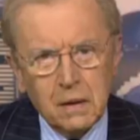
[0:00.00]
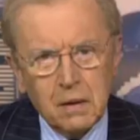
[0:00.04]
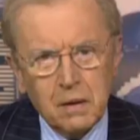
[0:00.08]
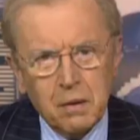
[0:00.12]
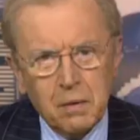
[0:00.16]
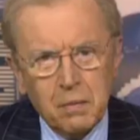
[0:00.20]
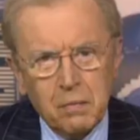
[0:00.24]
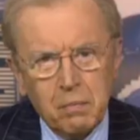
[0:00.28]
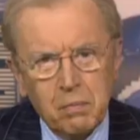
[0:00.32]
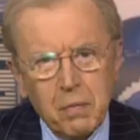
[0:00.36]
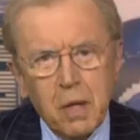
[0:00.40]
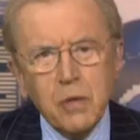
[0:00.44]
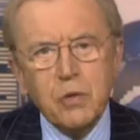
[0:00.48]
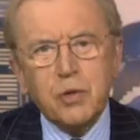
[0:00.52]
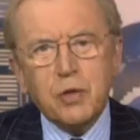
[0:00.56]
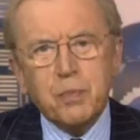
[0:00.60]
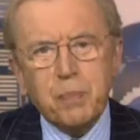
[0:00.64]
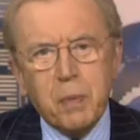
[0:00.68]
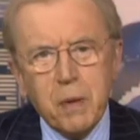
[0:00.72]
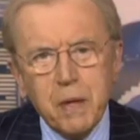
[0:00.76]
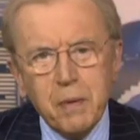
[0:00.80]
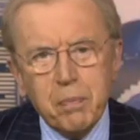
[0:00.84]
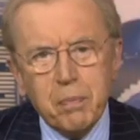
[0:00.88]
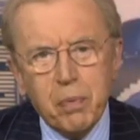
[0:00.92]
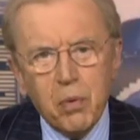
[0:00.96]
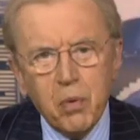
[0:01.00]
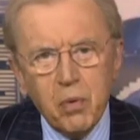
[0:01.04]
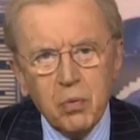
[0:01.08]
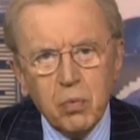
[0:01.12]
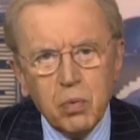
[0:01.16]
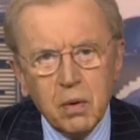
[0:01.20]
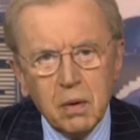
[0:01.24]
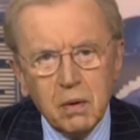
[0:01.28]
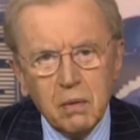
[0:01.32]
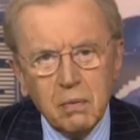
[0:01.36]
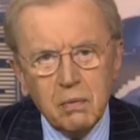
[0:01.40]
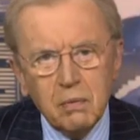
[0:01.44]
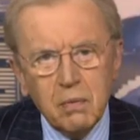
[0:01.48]
Most people
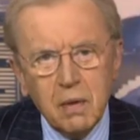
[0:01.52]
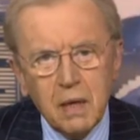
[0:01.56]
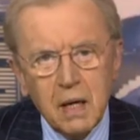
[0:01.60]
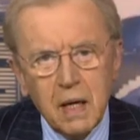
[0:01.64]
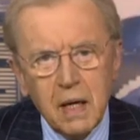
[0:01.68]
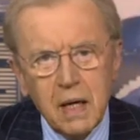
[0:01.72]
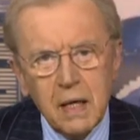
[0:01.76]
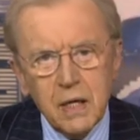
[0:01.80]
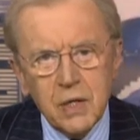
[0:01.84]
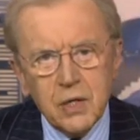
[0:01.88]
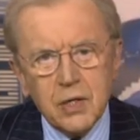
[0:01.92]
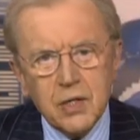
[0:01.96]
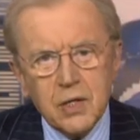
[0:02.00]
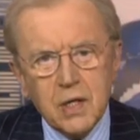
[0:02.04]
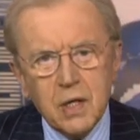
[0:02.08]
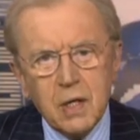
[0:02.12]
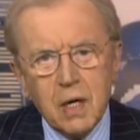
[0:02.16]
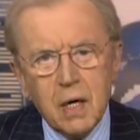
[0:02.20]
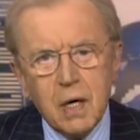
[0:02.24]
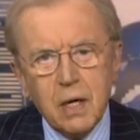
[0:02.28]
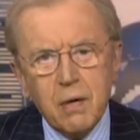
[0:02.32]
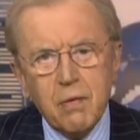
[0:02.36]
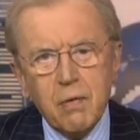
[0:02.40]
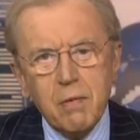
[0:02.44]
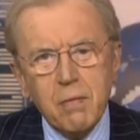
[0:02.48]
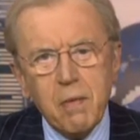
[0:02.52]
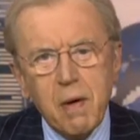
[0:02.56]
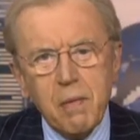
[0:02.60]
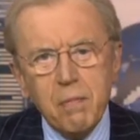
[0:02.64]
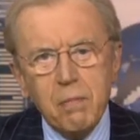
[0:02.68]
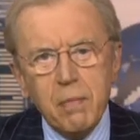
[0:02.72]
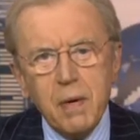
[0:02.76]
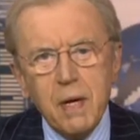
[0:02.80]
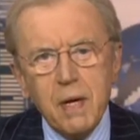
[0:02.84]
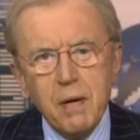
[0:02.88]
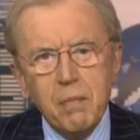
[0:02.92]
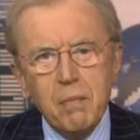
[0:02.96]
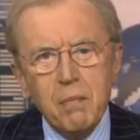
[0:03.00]
will instantly
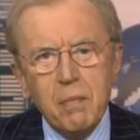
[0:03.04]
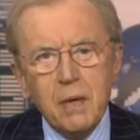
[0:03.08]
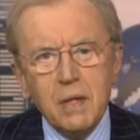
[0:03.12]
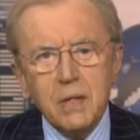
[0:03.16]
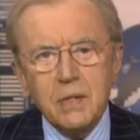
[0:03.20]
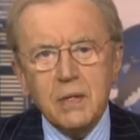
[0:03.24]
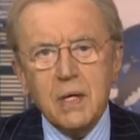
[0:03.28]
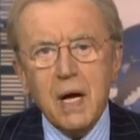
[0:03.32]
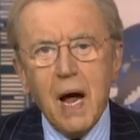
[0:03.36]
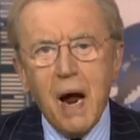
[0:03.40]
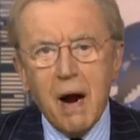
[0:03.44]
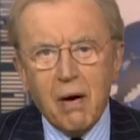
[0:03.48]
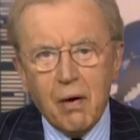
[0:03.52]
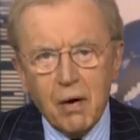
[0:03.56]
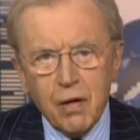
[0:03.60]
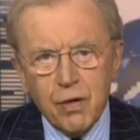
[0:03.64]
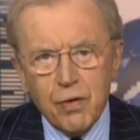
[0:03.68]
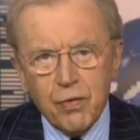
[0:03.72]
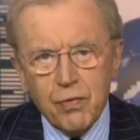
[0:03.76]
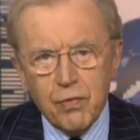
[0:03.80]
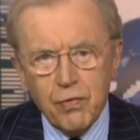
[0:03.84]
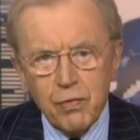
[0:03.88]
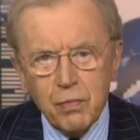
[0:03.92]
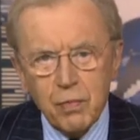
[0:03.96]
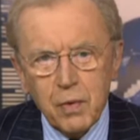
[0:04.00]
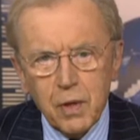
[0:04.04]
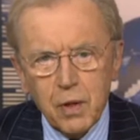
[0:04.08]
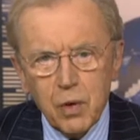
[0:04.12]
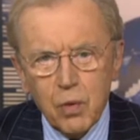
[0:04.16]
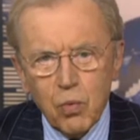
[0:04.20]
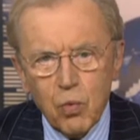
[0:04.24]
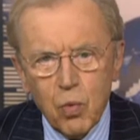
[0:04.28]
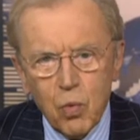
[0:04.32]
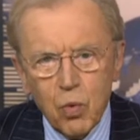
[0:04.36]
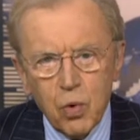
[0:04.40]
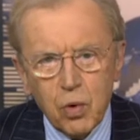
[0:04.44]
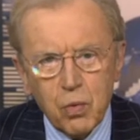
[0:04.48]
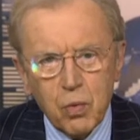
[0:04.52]
remember him as Gareth from the
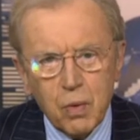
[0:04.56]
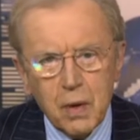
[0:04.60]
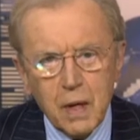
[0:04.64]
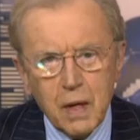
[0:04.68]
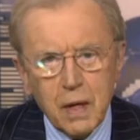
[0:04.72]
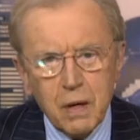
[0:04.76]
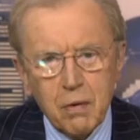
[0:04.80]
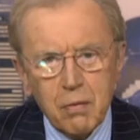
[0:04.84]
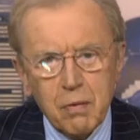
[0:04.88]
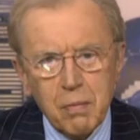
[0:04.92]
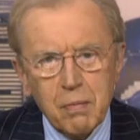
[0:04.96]
award-winning